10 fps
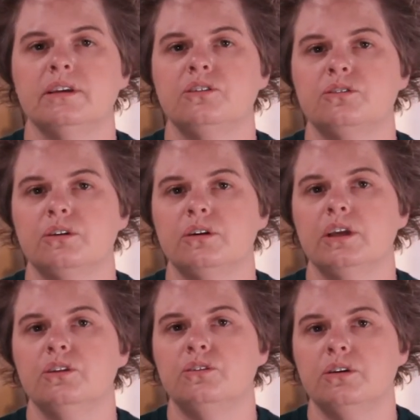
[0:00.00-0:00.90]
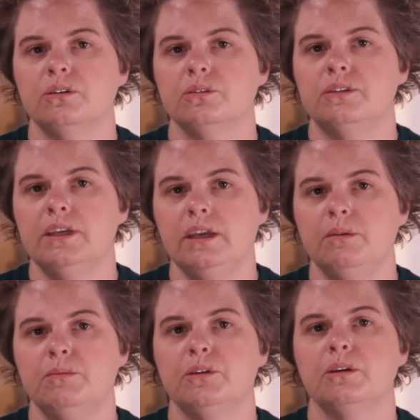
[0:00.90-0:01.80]
a strong internal
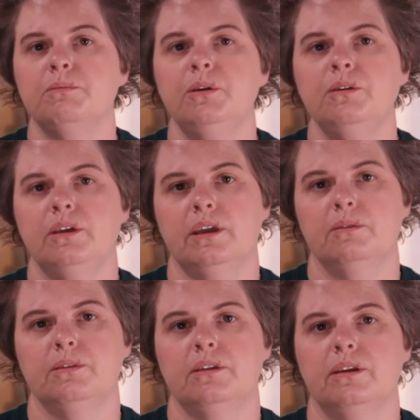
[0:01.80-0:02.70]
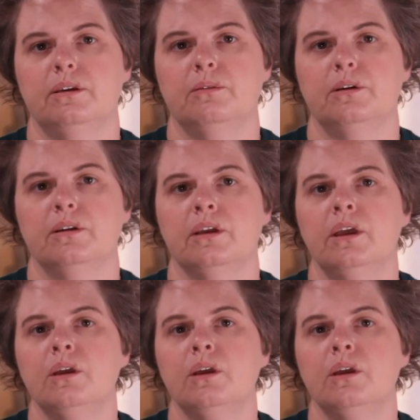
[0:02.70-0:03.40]
team to communicate with the network